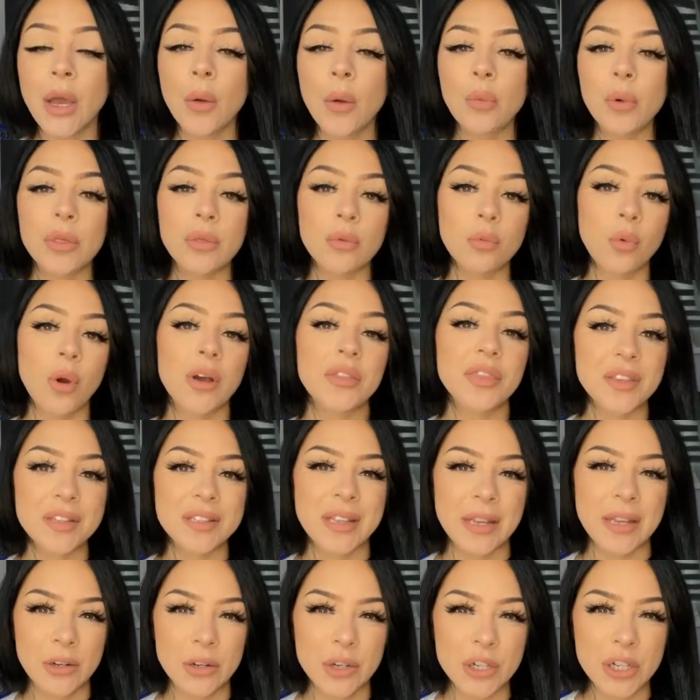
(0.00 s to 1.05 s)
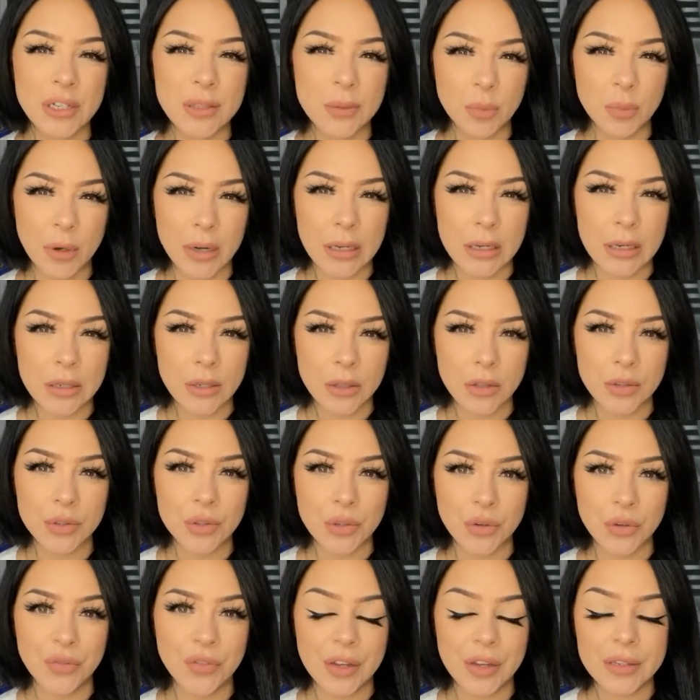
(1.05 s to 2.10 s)
with what this energy is bringing to the
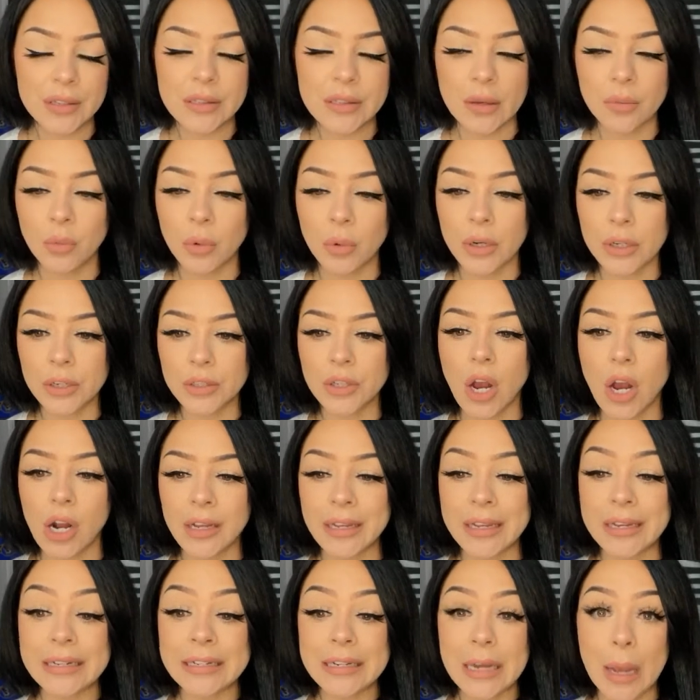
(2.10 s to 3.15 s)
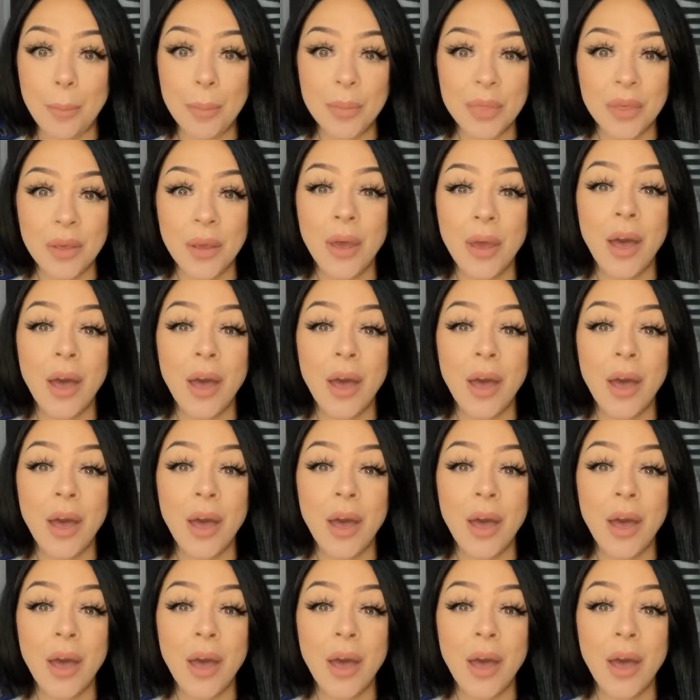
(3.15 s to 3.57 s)
surface, and we're going to talk in depth